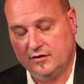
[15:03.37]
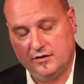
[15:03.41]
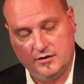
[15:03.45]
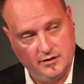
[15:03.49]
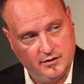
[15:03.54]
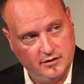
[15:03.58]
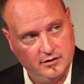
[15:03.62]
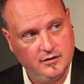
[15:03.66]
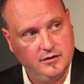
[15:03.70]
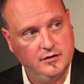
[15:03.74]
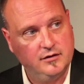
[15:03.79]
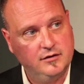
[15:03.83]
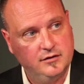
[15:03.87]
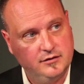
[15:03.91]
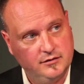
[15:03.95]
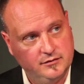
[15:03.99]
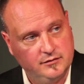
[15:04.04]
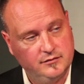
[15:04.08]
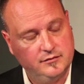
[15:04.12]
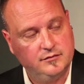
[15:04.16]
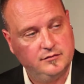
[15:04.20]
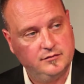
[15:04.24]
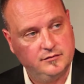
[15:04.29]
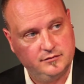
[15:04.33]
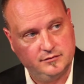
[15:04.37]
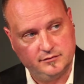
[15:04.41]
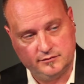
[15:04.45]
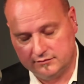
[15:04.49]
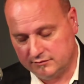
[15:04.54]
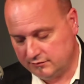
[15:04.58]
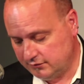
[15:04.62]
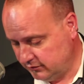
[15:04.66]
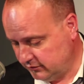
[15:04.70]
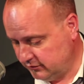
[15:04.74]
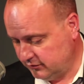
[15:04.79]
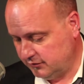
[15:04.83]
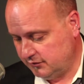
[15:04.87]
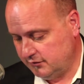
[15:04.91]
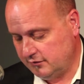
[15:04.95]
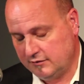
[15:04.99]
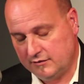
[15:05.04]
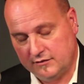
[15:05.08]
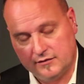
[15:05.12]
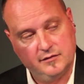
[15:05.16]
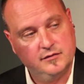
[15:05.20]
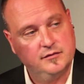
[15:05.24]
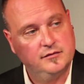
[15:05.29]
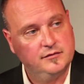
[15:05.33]
That should
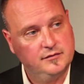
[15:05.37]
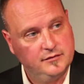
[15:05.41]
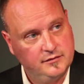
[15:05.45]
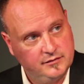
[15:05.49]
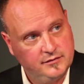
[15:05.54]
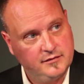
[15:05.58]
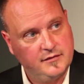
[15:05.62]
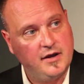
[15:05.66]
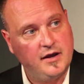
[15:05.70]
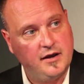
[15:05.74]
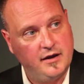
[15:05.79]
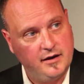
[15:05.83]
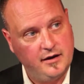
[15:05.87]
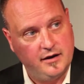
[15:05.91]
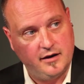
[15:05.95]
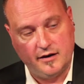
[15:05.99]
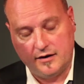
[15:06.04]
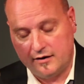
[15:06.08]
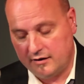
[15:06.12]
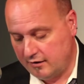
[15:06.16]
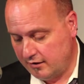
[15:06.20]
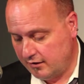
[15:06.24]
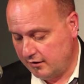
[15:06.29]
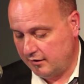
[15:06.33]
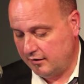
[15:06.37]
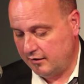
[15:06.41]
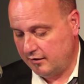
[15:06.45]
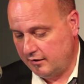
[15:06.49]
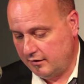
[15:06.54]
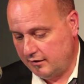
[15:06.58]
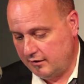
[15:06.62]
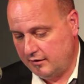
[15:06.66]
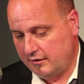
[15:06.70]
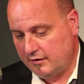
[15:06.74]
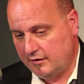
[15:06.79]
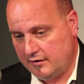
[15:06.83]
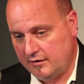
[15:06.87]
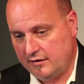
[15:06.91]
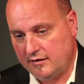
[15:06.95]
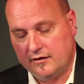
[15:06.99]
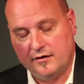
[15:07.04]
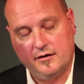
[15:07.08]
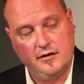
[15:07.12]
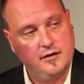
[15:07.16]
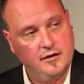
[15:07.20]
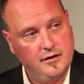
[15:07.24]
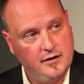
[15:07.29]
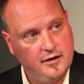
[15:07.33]
always be paramount, and we're fortunate to
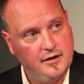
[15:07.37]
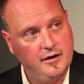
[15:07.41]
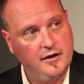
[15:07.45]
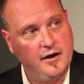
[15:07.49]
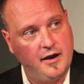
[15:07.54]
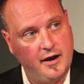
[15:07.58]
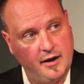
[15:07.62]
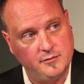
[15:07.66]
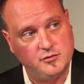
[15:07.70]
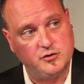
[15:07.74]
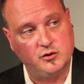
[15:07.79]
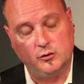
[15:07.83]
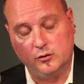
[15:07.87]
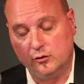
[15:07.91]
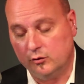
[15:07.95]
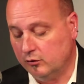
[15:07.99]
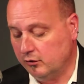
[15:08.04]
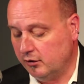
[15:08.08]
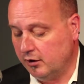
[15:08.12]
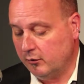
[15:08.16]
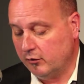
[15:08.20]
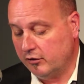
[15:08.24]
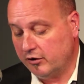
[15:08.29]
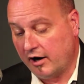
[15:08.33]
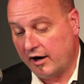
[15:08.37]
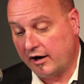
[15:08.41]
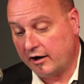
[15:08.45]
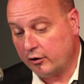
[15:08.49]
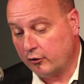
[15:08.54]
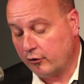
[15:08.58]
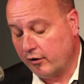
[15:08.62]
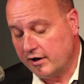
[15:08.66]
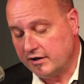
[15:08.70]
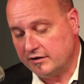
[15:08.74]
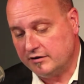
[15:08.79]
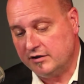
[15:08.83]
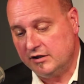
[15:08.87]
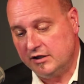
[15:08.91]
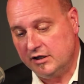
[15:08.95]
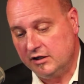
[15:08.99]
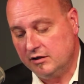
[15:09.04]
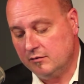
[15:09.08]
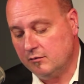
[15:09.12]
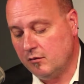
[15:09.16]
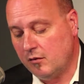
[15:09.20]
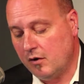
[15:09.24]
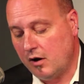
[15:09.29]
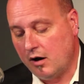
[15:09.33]
have that as well. Absolutely. We've got a great
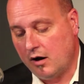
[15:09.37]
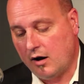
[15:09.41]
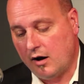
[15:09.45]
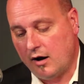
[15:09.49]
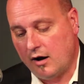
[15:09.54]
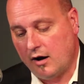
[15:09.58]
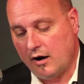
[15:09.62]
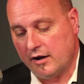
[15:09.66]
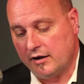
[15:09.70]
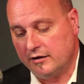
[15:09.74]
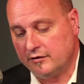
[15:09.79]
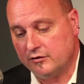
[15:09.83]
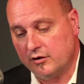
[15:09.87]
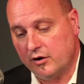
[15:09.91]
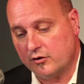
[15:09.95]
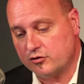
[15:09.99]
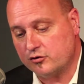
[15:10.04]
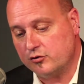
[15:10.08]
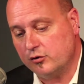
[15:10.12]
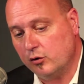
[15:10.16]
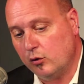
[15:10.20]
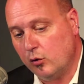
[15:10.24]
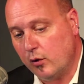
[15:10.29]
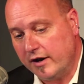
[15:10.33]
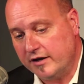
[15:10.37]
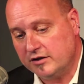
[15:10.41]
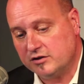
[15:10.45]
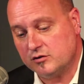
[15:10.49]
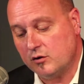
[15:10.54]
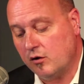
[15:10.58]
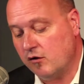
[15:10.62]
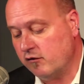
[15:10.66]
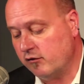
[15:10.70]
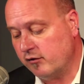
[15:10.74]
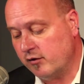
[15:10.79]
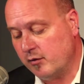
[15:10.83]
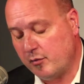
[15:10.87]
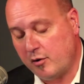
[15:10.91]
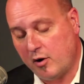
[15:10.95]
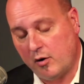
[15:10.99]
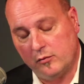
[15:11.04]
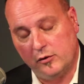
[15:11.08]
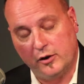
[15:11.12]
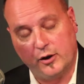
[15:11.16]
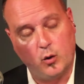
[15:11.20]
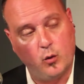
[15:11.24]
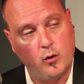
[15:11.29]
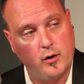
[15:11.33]
team, industrial waste over at
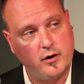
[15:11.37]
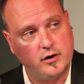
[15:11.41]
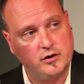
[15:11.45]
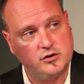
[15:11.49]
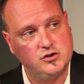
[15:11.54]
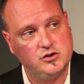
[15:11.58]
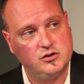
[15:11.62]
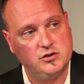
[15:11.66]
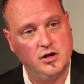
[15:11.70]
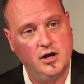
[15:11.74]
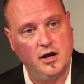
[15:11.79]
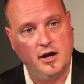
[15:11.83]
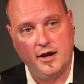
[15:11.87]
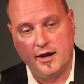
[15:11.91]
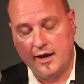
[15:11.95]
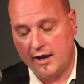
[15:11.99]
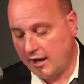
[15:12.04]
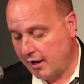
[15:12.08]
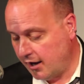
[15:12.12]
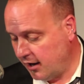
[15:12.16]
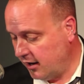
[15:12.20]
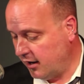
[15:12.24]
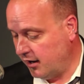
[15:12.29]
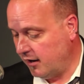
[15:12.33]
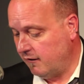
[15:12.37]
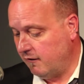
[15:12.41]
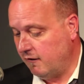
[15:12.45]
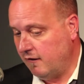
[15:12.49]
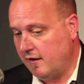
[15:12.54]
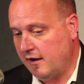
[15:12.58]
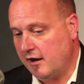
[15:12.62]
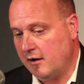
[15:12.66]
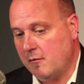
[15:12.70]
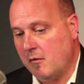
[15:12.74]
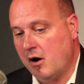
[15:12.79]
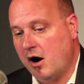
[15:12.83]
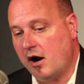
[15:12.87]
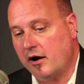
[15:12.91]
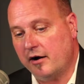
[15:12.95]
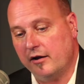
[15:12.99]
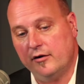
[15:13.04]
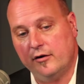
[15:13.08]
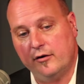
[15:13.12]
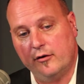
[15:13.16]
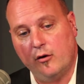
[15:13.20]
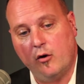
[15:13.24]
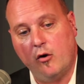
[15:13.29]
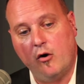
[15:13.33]
Public Works, and they
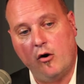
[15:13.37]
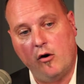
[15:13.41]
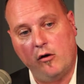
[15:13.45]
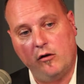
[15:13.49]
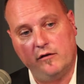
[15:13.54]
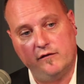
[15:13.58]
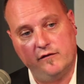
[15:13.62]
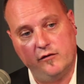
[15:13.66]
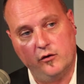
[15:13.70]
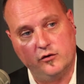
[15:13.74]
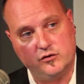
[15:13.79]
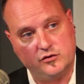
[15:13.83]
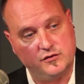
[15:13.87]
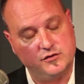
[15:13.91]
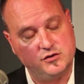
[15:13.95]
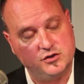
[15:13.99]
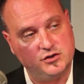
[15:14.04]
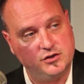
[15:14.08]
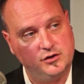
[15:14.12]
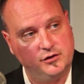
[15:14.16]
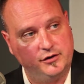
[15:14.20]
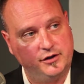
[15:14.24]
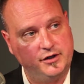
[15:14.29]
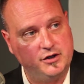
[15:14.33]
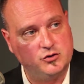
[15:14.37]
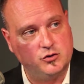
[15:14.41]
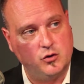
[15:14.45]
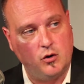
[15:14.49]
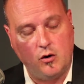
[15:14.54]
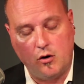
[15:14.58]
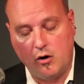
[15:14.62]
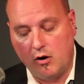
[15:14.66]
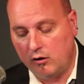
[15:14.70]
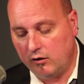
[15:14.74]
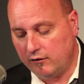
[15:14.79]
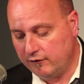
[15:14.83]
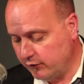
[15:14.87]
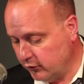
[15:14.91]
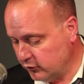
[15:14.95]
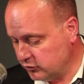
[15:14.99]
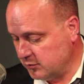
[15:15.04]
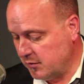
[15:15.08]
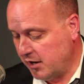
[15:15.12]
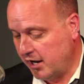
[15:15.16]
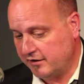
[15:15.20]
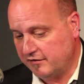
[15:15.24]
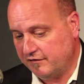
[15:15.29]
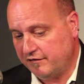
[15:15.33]
monitor all of those facilities, all of
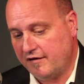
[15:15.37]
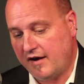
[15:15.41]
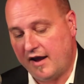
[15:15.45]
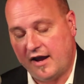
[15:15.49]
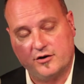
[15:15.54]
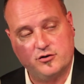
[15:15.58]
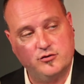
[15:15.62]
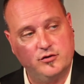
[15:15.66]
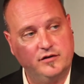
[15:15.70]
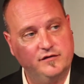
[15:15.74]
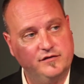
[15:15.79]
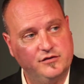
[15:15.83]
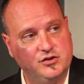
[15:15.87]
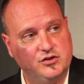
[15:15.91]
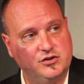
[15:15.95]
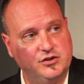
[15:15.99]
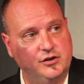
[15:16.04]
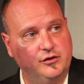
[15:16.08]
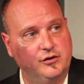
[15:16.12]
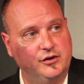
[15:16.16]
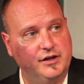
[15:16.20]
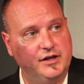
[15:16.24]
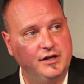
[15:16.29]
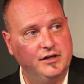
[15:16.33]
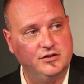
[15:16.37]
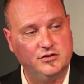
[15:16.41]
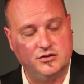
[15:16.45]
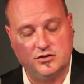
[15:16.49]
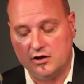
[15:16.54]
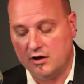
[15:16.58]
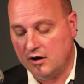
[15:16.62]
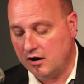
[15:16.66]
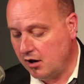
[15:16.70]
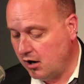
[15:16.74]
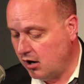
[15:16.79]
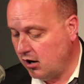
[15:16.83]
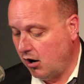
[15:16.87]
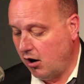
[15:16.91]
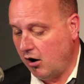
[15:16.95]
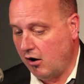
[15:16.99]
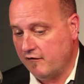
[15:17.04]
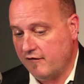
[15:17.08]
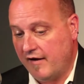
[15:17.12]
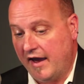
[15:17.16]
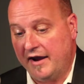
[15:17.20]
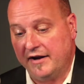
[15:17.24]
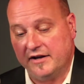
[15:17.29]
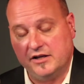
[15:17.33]
those manufacturing facilities
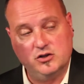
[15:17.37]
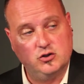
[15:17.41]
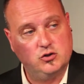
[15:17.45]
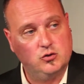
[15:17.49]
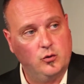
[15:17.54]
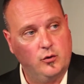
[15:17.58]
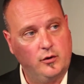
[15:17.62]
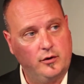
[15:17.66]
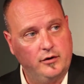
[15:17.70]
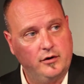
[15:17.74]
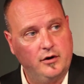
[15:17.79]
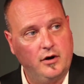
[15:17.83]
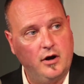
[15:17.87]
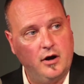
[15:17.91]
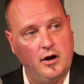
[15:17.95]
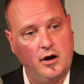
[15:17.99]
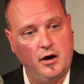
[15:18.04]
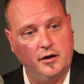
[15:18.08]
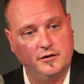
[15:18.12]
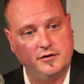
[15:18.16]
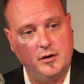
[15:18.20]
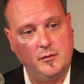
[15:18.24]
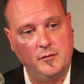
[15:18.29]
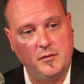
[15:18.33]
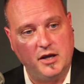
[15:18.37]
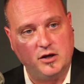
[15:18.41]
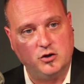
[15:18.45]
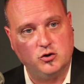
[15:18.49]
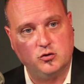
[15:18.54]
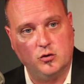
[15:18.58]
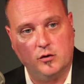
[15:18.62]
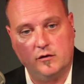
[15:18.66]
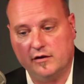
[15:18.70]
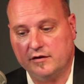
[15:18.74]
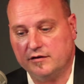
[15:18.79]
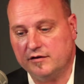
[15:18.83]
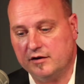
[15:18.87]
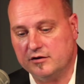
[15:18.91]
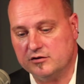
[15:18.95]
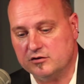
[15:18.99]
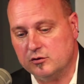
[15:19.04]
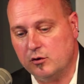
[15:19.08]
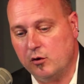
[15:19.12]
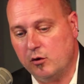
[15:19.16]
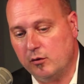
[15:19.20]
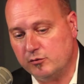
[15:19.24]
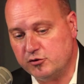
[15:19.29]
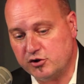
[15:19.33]
of any sort to make sure that
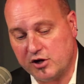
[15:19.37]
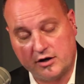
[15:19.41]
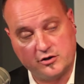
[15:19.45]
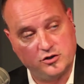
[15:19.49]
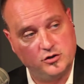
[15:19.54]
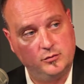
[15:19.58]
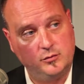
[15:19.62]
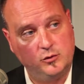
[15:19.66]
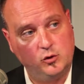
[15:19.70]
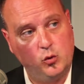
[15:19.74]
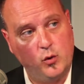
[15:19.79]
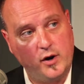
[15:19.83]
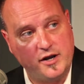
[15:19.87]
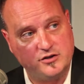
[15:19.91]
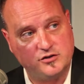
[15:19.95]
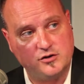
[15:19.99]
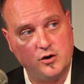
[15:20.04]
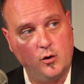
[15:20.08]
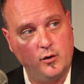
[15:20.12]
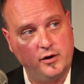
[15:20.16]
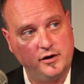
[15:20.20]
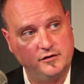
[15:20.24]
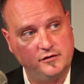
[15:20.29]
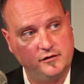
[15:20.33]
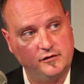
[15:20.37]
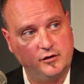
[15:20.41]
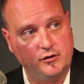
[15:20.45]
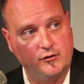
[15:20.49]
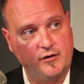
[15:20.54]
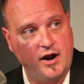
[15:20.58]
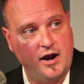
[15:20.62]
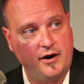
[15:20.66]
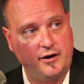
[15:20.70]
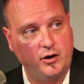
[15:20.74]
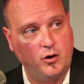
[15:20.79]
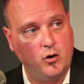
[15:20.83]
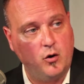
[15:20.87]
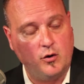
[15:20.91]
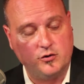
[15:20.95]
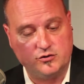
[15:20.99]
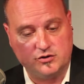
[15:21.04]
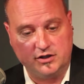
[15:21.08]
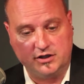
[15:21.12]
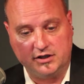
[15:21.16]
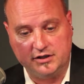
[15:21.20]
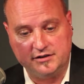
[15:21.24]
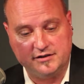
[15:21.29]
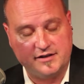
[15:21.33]
there's no objectionable waste going into the ground and
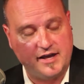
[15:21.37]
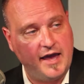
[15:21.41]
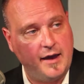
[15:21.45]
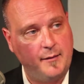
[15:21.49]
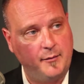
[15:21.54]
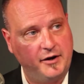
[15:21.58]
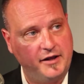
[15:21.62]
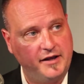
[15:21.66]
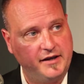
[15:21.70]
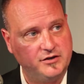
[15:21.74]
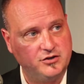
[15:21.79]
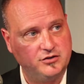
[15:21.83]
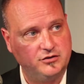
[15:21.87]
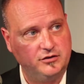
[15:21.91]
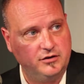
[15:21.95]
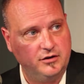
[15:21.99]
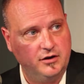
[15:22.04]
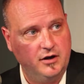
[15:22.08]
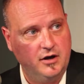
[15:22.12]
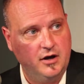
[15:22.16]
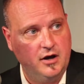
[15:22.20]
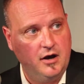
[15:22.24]
causing contamination.